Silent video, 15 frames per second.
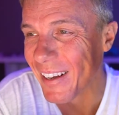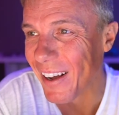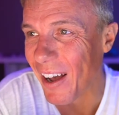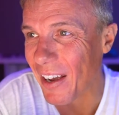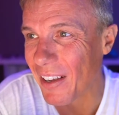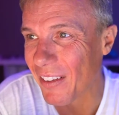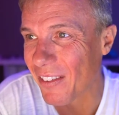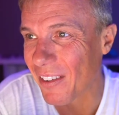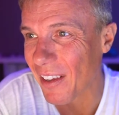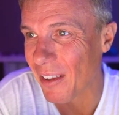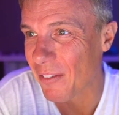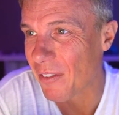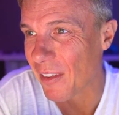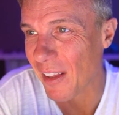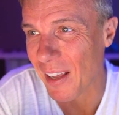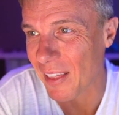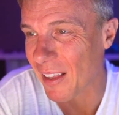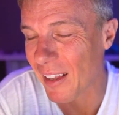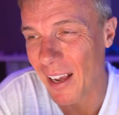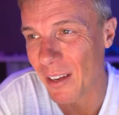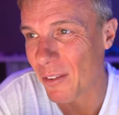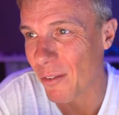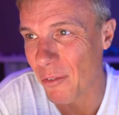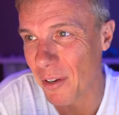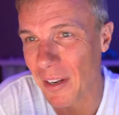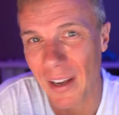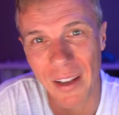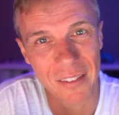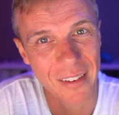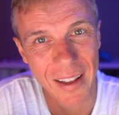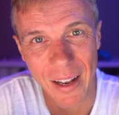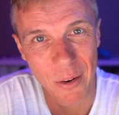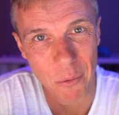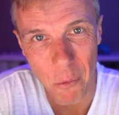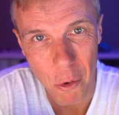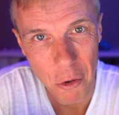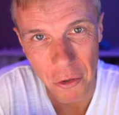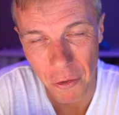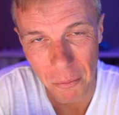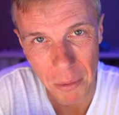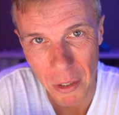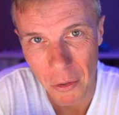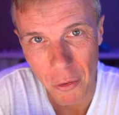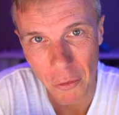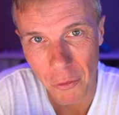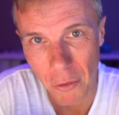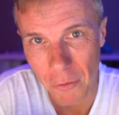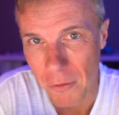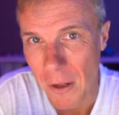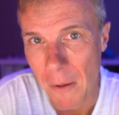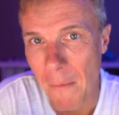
I could see that for like the last 3 days it hadn't watered because of